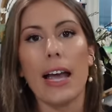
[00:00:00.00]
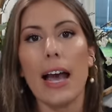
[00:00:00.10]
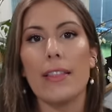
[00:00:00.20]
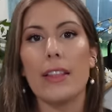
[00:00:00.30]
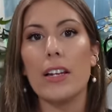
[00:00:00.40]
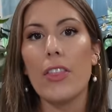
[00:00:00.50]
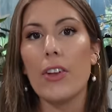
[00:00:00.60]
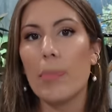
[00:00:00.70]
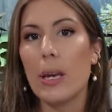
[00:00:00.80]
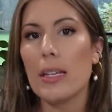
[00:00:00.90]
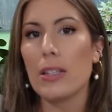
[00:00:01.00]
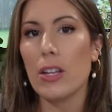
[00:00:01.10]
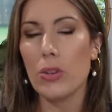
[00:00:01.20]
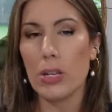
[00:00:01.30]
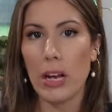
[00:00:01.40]
again, another piece
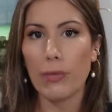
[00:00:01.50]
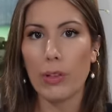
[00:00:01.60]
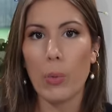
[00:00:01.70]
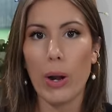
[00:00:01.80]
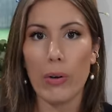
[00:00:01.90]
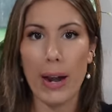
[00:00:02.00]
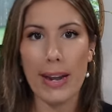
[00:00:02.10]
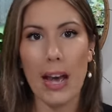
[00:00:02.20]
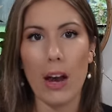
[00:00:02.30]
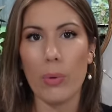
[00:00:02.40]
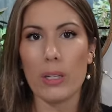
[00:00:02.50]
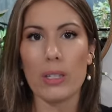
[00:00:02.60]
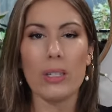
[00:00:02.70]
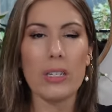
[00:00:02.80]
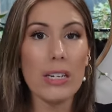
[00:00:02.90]
that you can definitely wear right now when it's
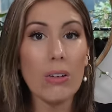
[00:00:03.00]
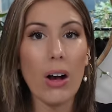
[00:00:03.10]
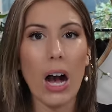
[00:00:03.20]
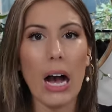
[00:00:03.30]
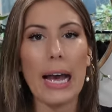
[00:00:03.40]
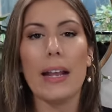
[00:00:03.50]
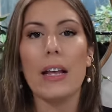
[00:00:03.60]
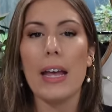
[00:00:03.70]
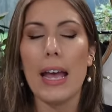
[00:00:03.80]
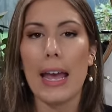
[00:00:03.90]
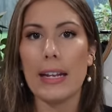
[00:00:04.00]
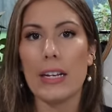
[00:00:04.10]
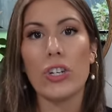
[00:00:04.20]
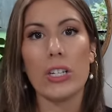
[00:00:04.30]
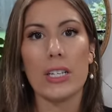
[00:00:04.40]
still hot and
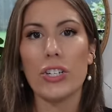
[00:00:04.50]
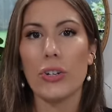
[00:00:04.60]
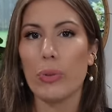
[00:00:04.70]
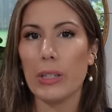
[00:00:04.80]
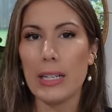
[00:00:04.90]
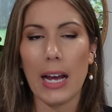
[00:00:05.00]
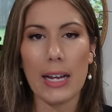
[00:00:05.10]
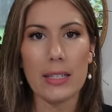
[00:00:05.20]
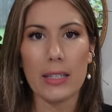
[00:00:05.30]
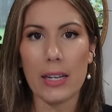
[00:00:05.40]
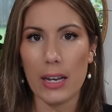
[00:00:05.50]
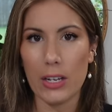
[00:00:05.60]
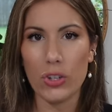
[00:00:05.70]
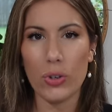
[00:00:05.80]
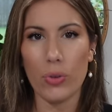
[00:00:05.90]
then transition really nicely
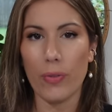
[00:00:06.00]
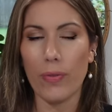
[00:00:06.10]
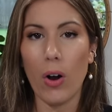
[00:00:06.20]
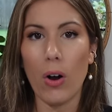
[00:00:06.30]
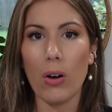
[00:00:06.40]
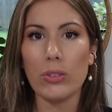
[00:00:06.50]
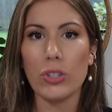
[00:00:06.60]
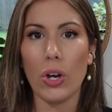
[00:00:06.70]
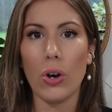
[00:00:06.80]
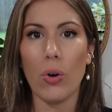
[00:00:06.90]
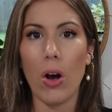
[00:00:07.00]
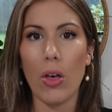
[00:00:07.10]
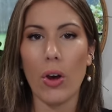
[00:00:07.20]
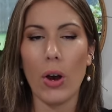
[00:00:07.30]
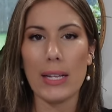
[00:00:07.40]
into the fall. So
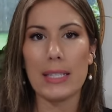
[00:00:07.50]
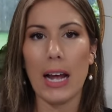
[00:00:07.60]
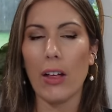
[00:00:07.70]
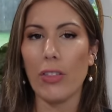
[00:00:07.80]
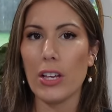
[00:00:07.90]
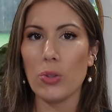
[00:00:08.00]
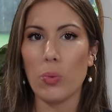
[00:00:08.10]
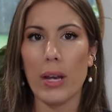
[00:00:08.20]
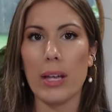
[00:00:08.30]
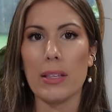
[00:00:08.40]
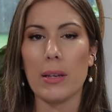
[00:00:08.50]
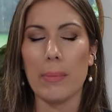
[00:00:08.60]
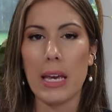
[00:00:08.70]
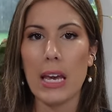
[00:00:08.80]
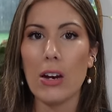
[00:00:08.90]
although I styled this with
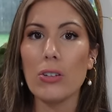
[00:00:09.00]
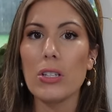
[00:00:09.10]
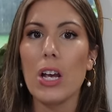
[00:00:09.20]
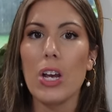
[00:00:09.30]
some heels,